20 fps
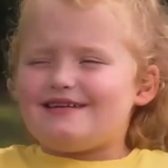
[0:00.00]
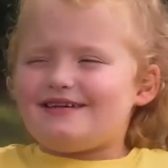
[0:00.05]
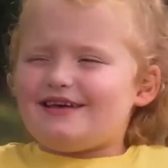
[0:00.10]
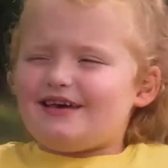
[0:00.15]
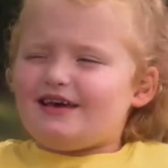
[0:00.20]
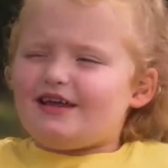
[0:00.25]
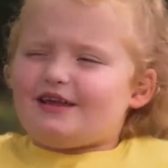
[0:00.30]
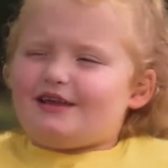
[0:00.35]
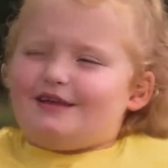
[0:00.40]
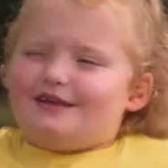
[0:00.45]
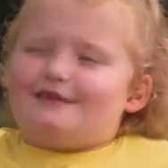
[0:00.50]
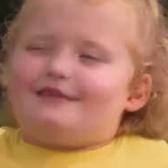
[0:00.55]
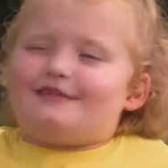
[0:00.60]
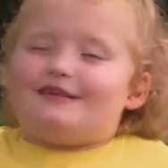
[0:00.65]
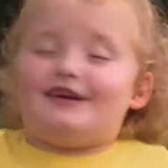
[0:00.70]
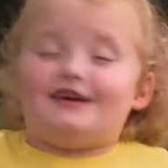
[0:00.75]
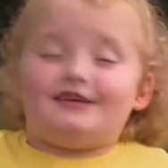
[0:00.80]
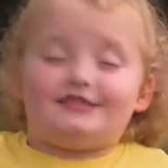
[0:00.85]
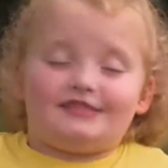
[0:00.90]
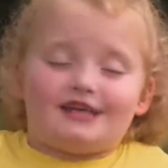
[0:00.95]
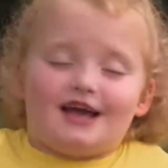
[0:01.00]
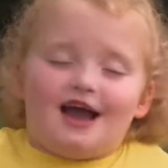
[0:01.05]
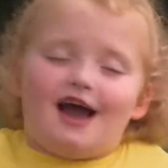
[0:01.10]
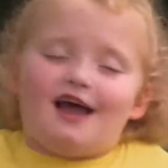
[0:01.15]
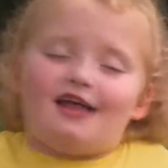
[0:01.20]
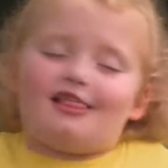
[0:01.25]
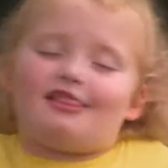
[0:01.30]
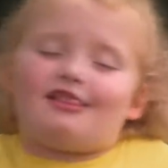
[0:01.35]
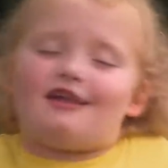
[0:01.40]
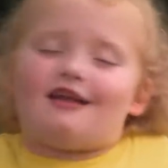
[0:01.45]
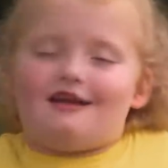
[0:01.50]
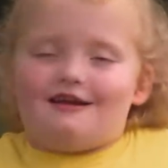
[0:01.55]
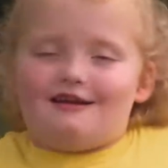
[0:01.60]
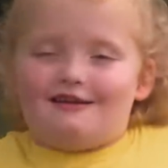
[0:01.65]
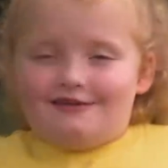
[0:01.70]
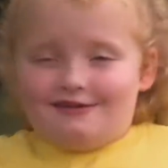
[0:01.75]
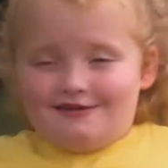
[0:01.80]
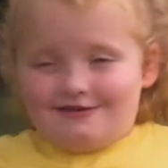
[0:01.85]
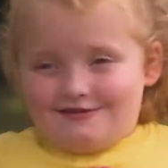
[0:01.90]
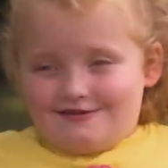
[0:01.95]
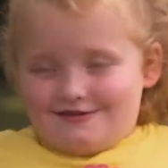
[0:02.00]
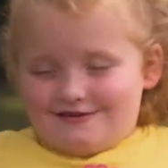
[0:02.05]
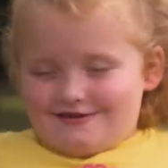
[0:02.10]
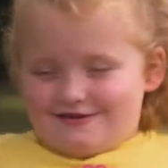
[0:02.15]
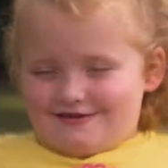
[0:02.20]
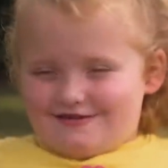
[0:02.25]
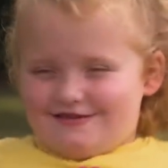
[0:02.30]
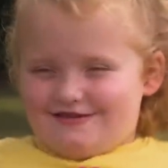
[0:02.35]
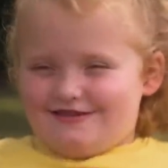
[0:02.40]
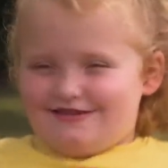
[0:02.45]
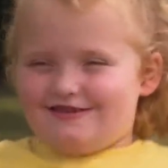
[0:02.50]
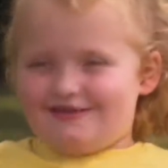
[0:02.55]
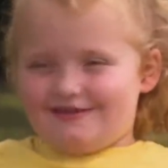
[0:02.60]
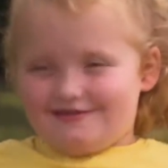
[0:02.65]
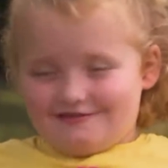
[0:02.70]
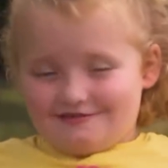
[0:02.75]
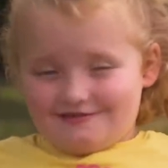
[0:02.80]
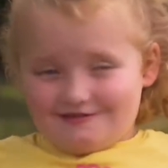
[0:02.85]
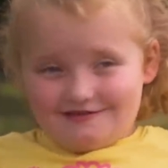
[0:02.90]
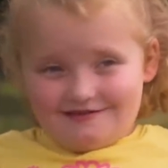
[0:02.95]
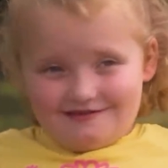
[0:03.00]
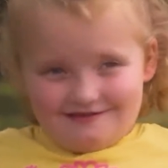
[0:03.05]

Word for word: In etiquette class, I learned nothing